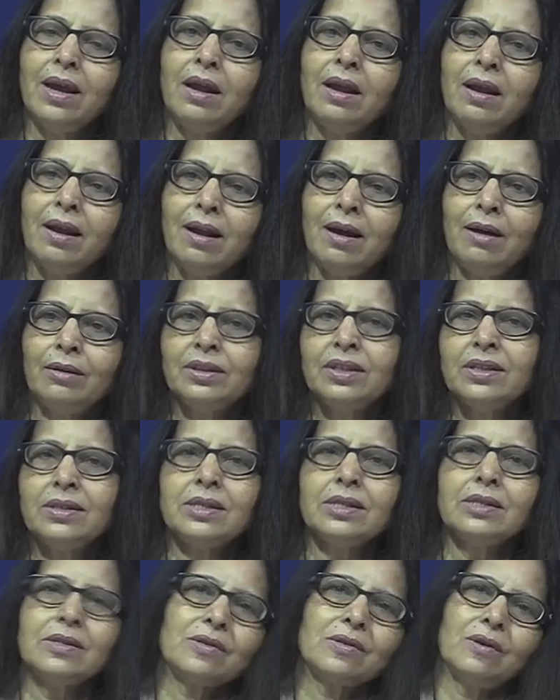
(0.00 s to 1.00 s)
Now
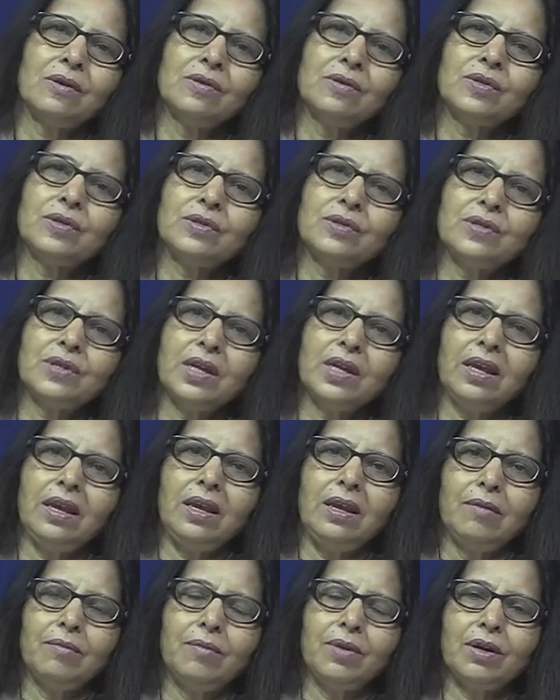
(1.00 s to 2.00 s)
this is also
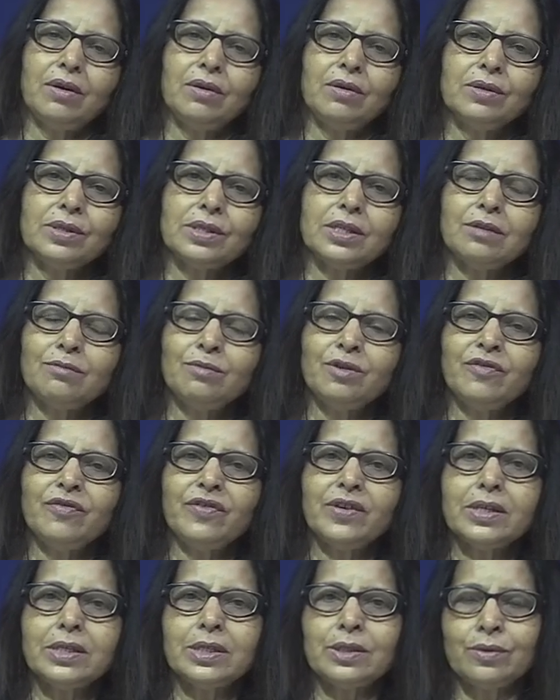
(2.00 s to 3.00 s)
tricky, because some of
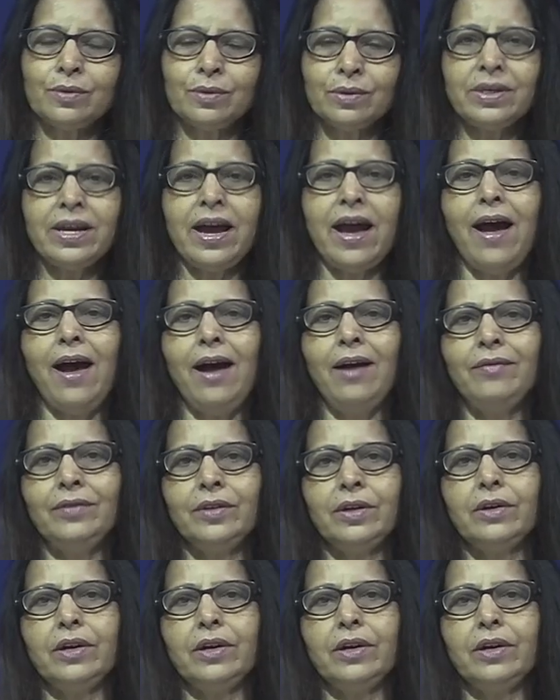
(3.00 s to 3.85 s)
us don't have the